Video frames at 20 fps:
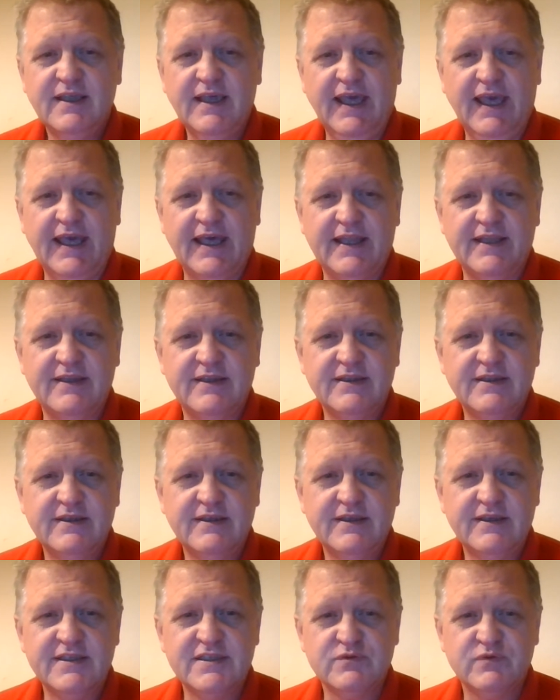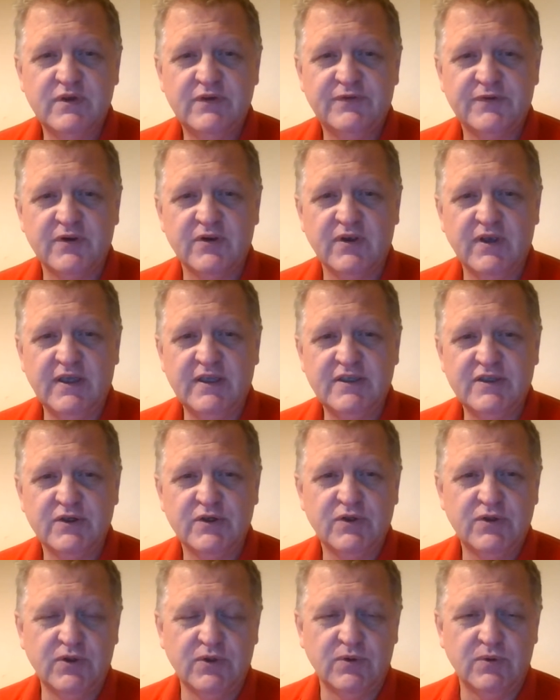And it's referring to
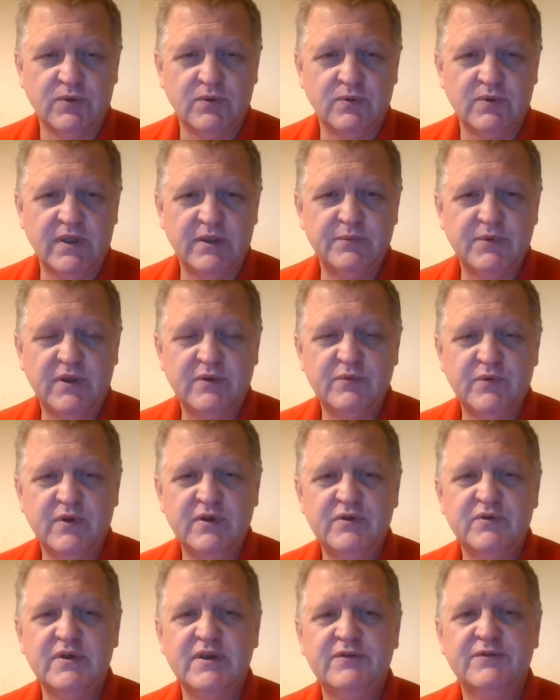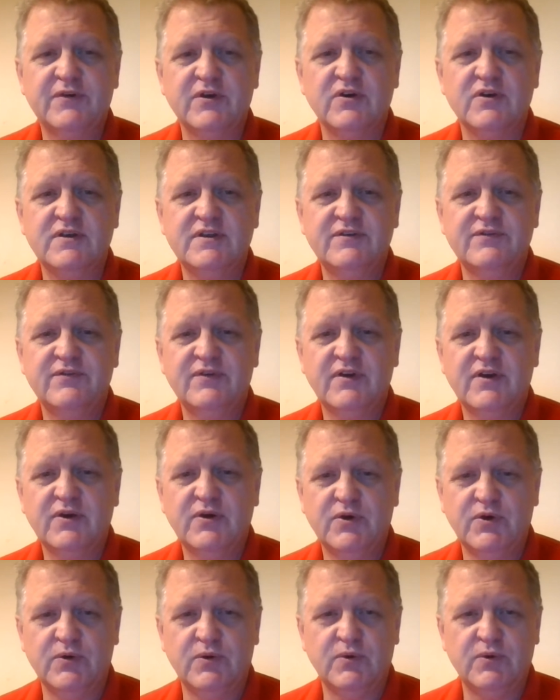who. And when you refer to
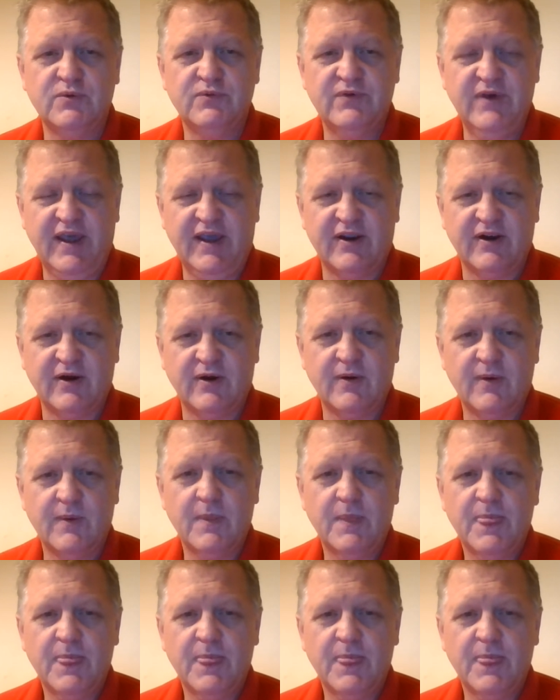who there,